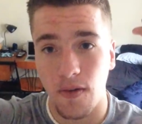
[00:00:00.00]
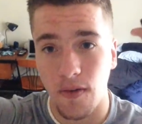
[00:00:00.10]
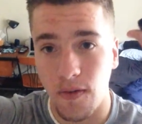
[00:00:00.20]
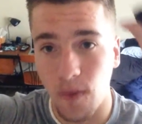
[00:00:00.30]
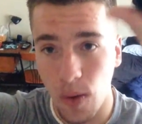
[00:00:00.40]

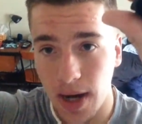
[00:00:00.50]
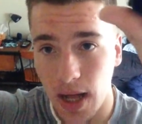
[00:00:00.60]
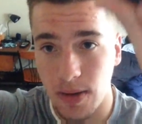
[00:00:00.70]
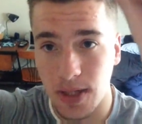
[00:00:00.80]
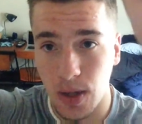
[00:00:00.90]
4
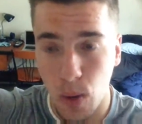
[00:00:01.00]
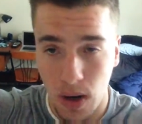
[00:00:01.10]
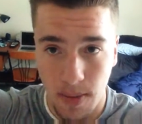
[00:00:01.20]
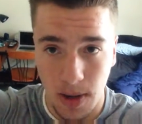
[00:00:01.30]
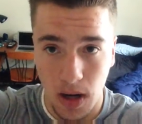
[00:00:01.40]
calories in
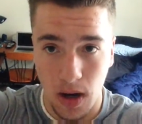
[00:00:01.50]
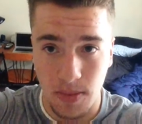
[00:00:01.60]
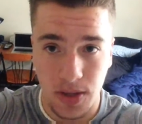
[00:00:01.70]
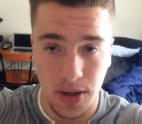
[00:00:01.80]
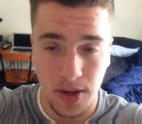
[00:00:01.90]
1 gram of
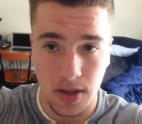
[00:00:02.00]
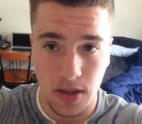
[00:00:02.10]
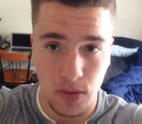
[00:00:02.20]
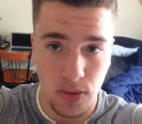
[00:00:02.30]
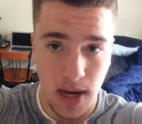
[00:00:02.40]
carbs. So you're going to
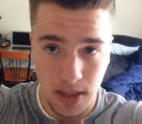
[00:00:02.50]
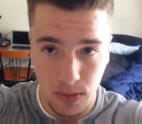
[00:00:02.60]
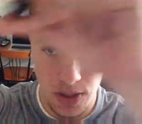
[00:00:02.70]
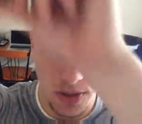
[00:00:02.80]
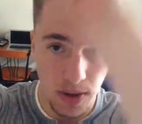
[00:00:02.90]
subtract
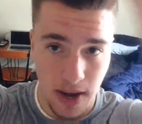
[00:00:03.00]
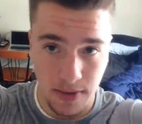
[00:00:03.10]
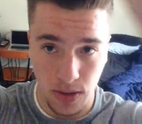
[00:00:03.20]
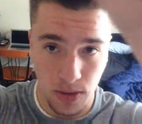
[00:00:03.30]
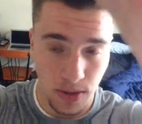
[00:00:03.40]
what you
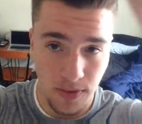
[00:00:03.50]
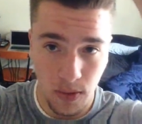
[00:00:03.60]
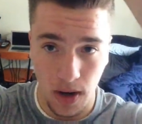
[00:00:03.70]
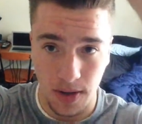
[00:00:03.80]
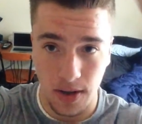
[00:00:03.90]
have. So
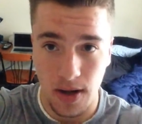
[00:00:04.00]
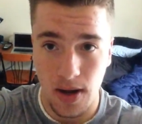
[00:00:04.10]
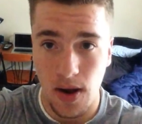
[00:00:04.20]
3,400.